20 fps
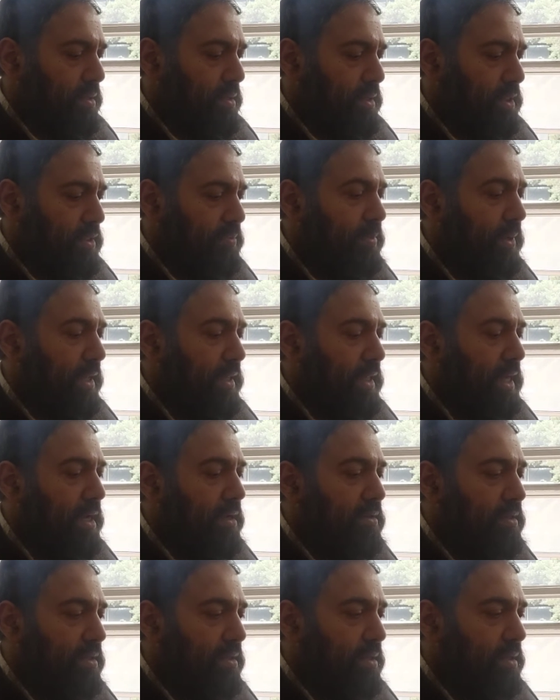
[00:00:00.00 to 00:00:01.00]
spelled
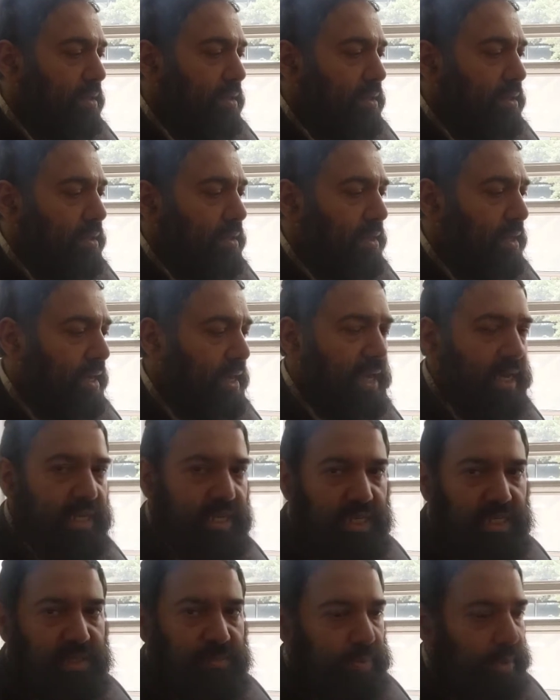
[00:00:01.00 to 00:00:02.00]
out.
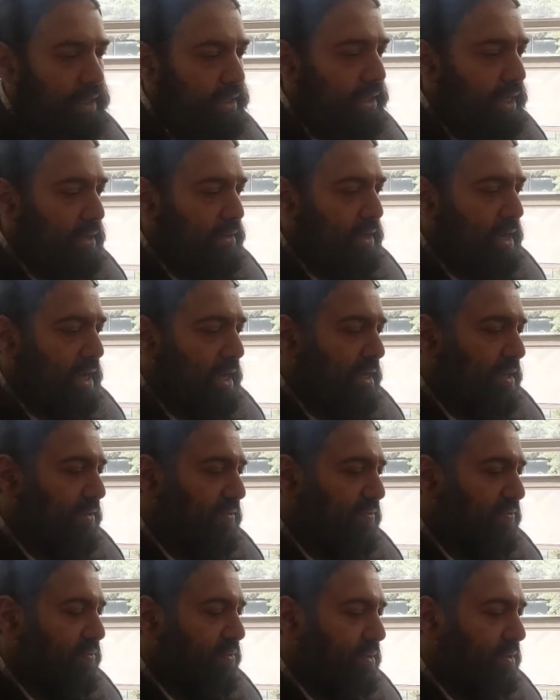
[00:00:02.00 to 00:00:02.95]
Ekeh spelled out. Aleph.